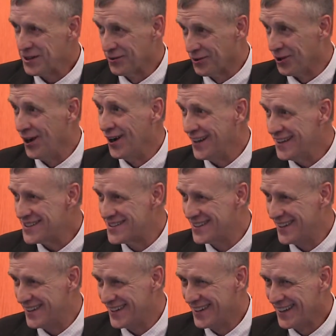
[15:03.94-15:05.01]

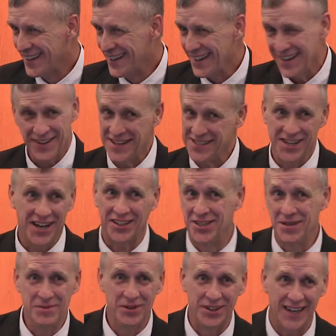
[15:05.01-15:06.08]
grunts. That's not
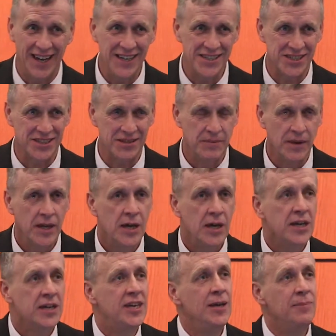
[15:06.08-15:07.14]
communication.
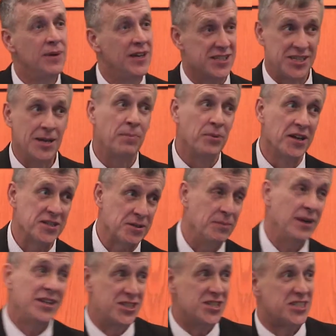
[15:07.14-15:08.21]
Keeping it simple doesn't
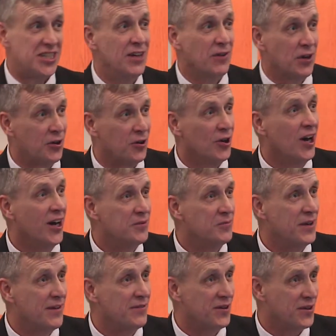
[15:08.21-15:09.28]
mean just give a grunt
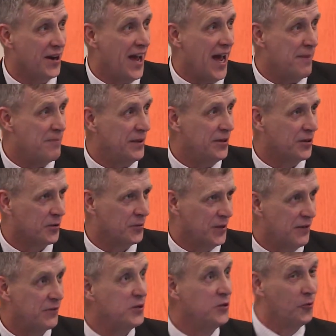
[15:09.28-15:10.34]
whenever you're happy or
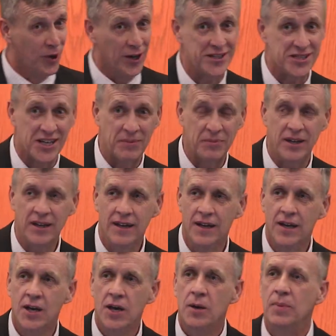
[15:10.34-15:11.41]
whenever you want something,
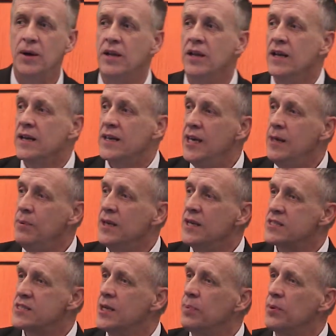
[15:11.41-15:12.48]
but keeping
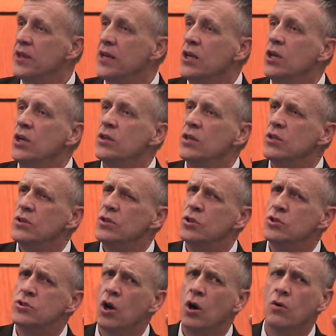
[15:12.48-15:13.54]
it simple that
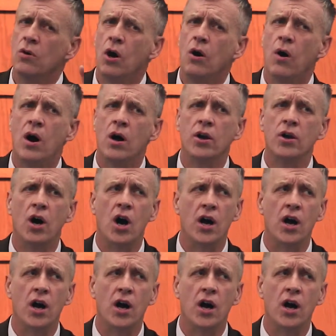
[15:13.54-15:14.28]
you don't go on and